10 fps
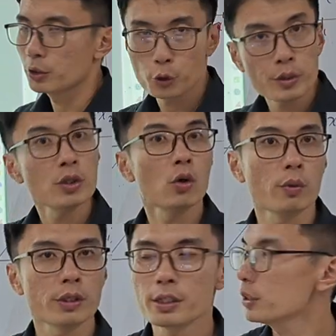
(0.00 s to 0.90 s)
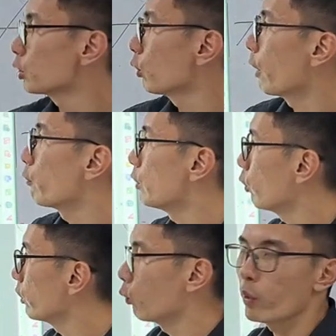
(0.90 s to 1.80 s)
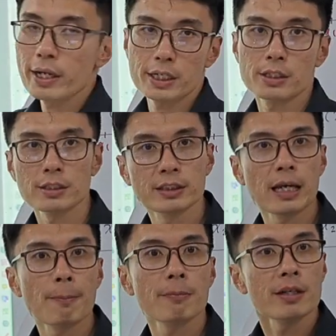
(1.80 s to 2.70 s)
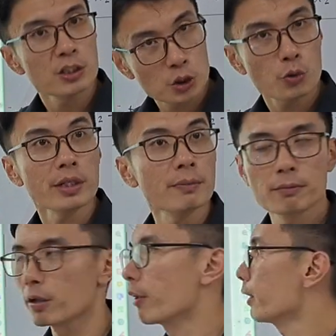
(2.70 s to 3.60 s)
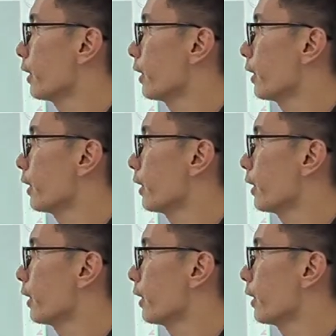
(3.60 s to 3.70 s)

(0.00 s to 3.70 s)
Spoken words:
3 over here, so we know the y-intercept is 3. All right,